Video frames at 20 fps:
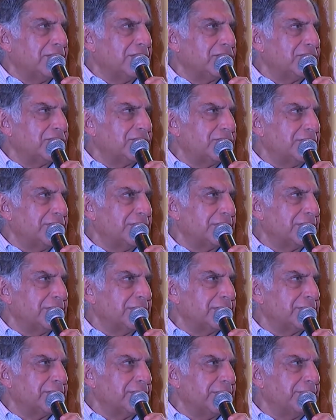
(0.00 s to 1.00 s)
those
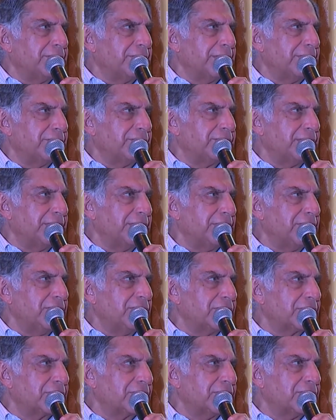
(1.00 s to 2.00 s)
reasons may be within
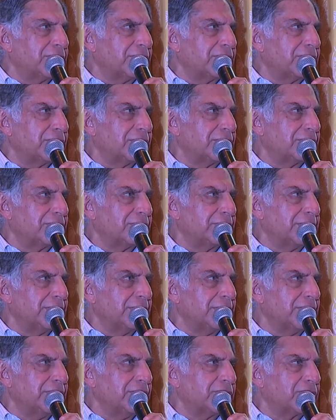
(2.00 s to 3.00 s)
your control,
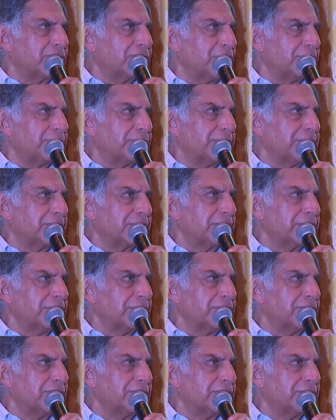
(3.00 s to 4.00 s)
within your corporate's
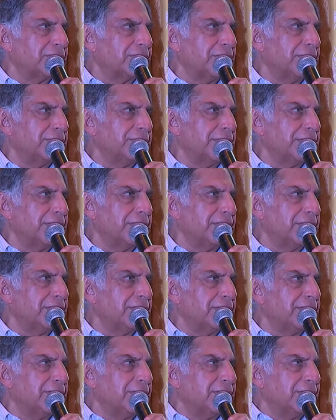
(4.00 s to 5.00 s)
control. Maybe
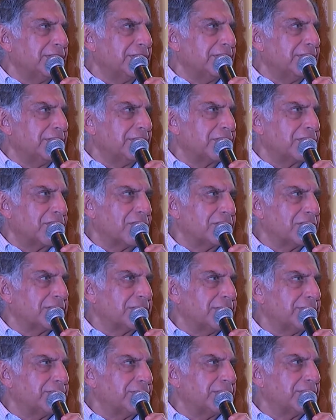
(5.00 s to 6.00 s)
the
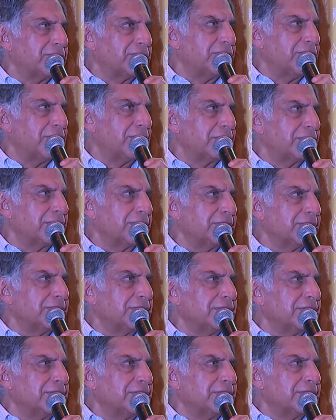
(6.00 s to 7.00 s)
concept is wrong.
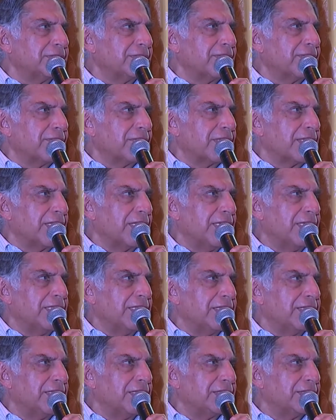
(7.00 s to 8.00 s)
And
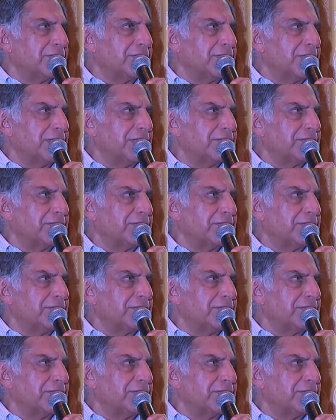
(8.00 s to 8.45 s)
another